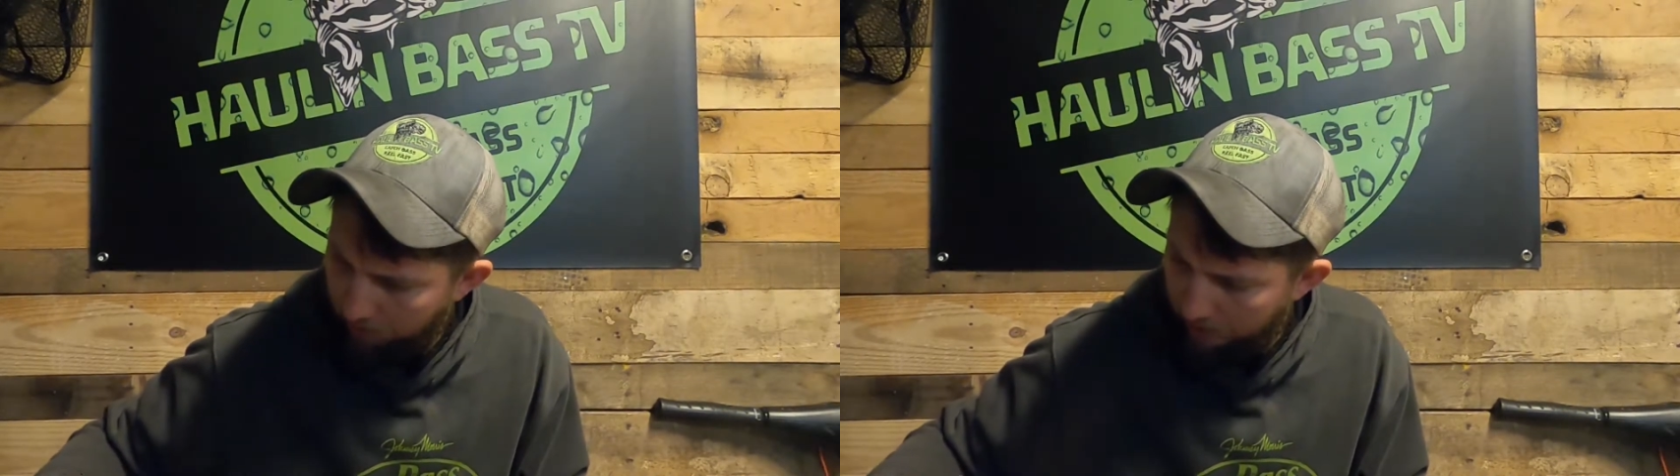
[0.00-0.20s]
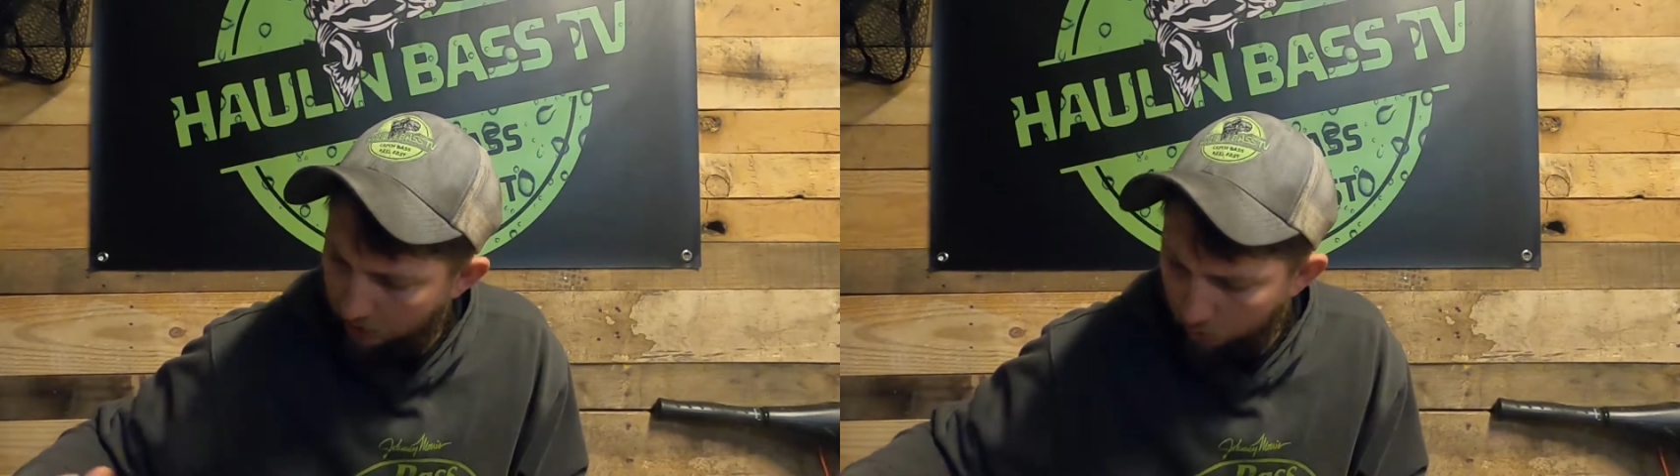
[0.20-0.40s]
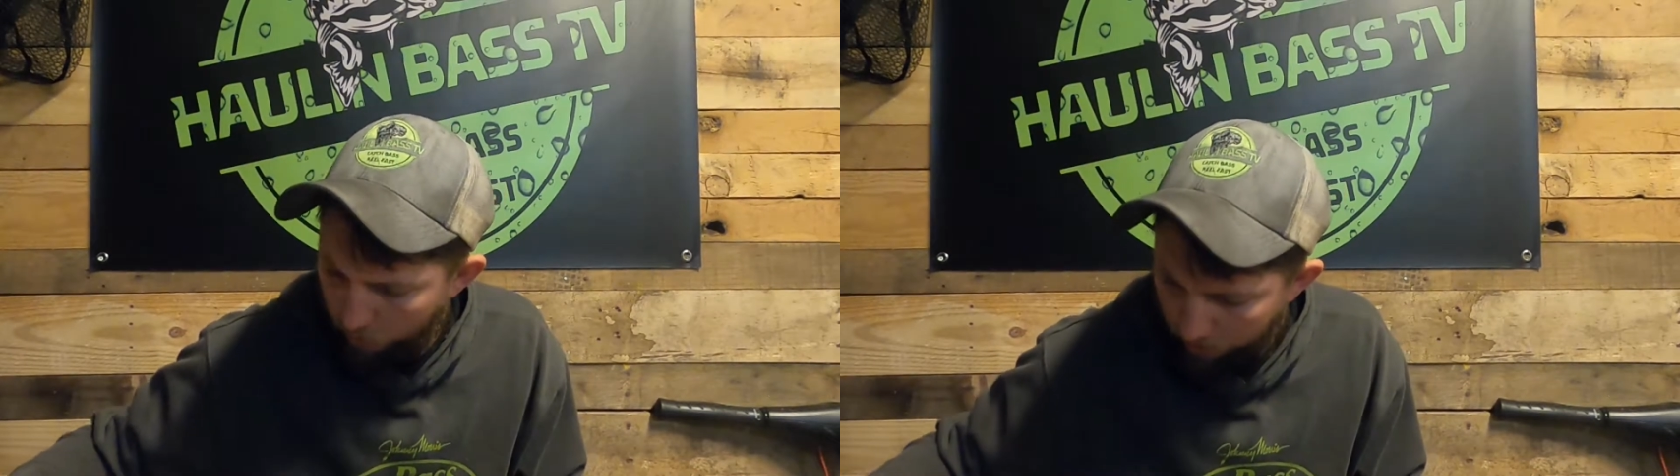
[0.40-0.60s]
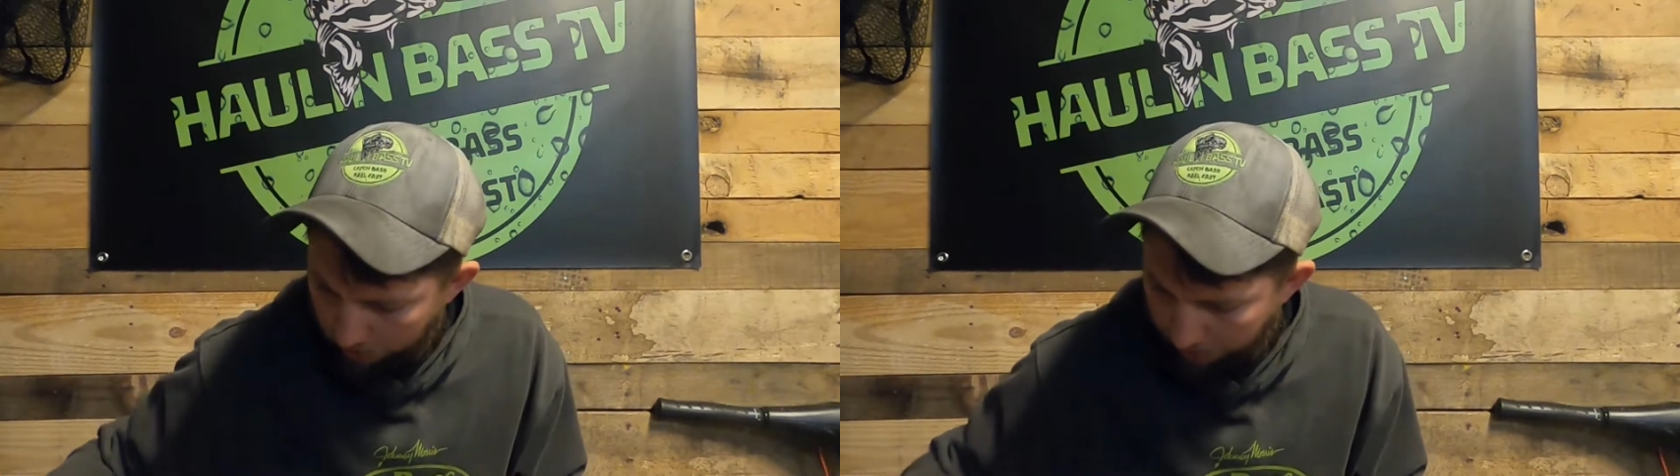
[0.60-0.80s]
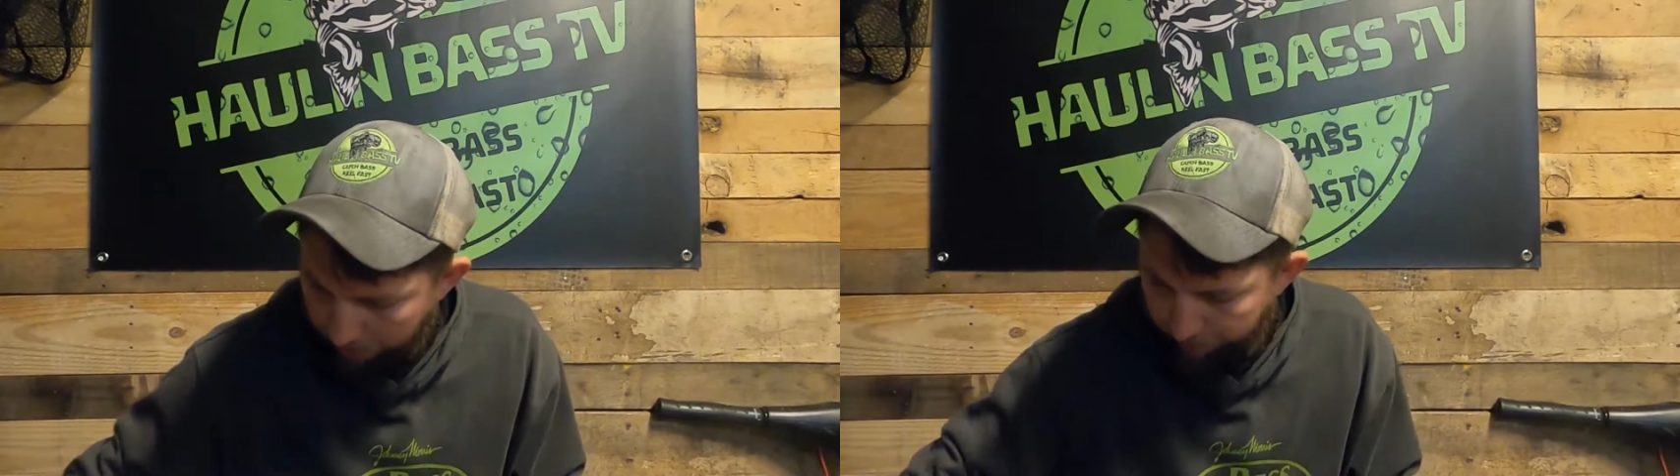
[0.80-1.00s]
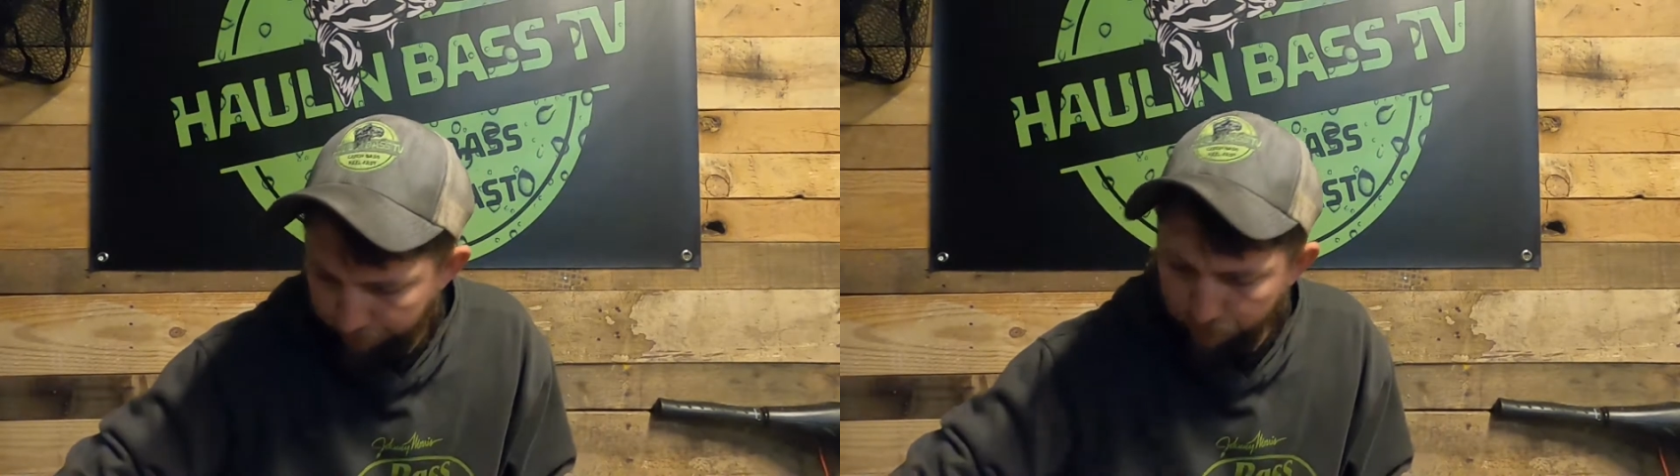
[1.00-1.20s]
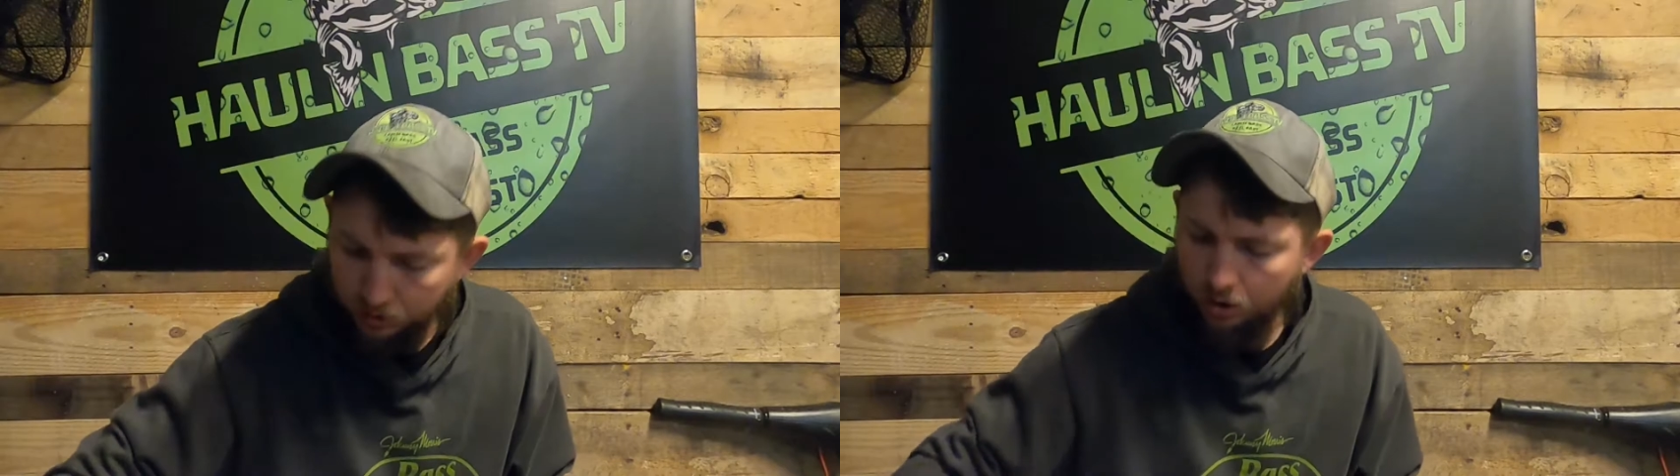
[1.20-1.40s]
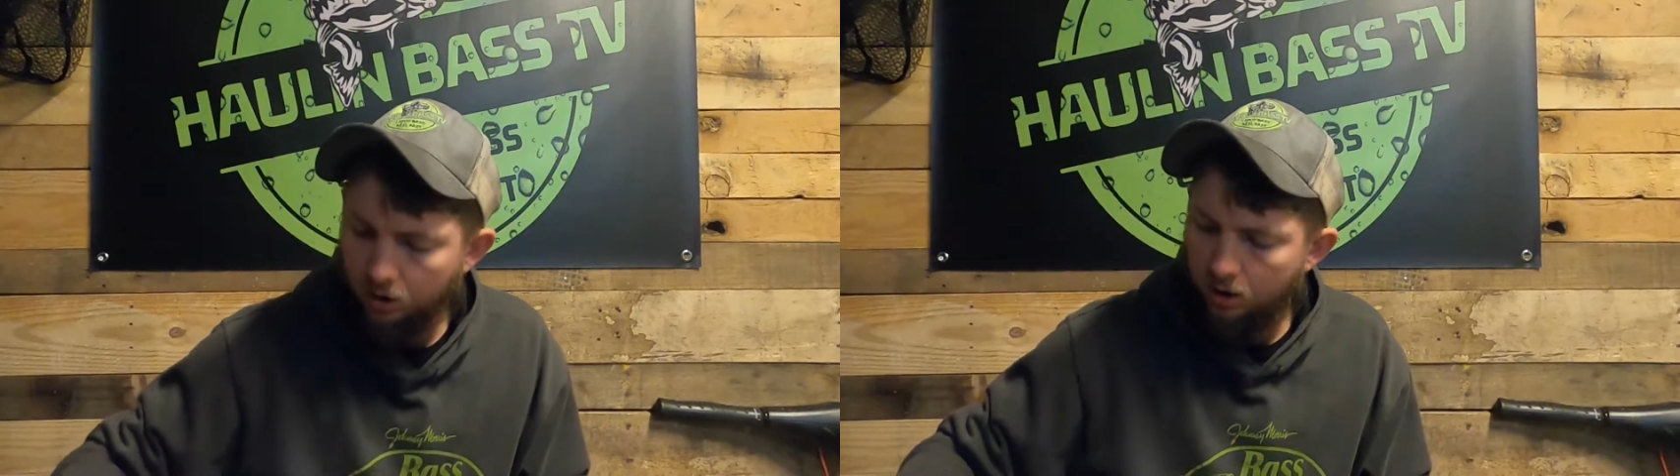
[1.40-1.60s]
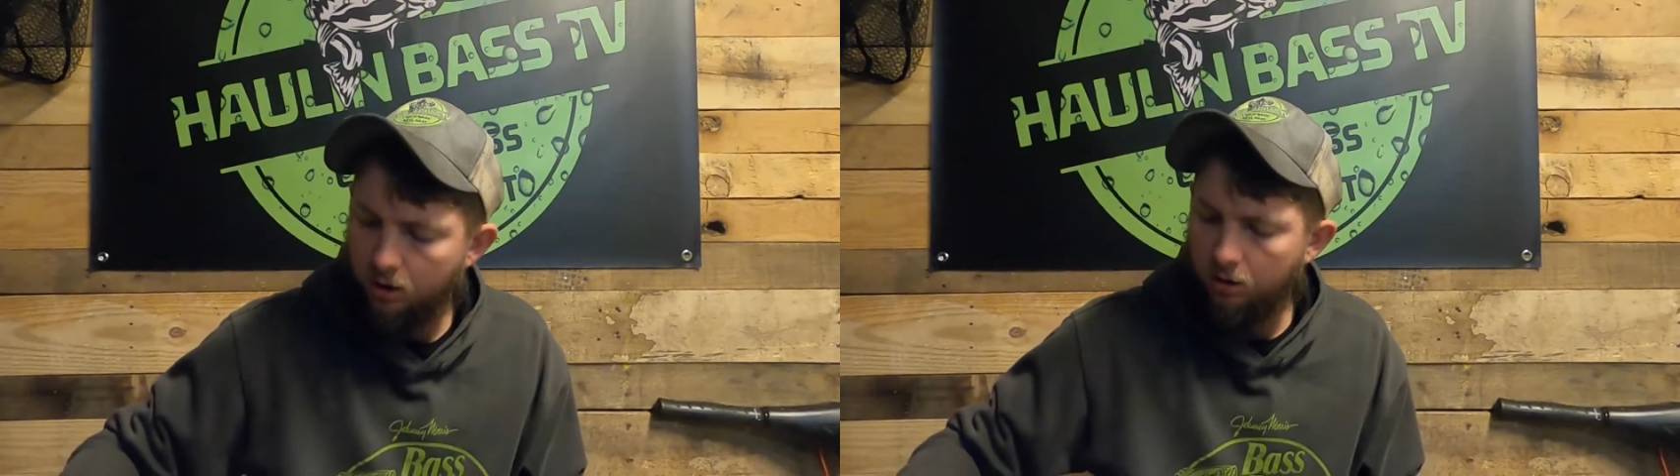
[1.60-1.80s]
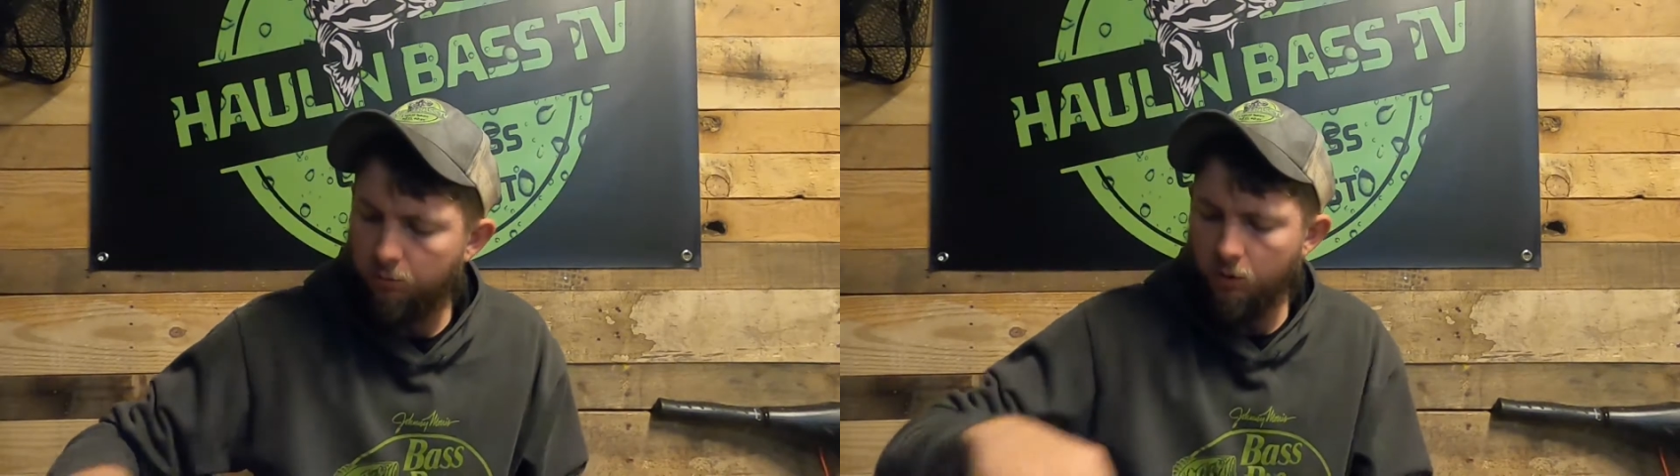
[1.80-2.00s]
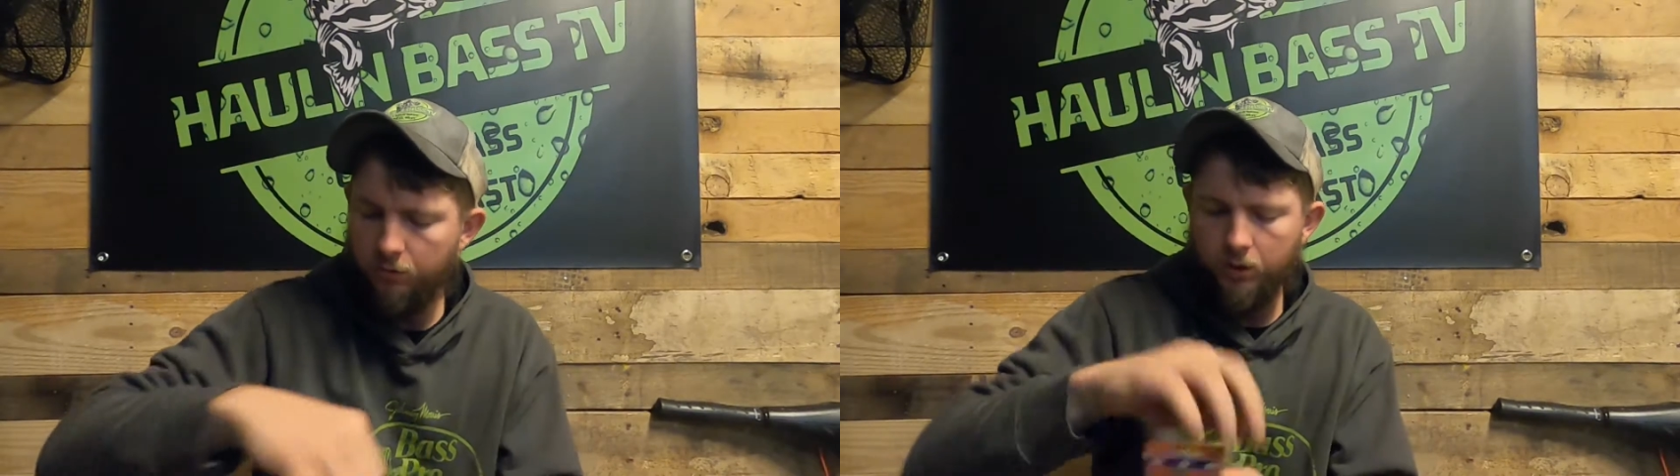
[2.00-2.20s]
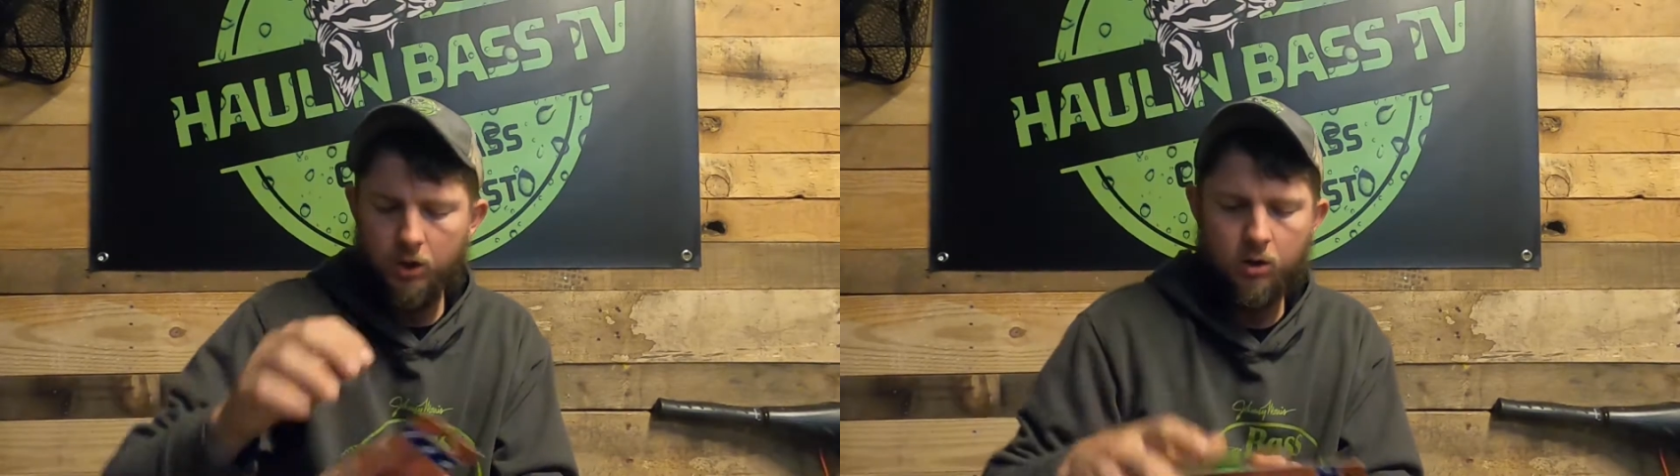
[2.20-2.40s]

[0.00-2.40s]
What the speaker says: It don't look like it. Moving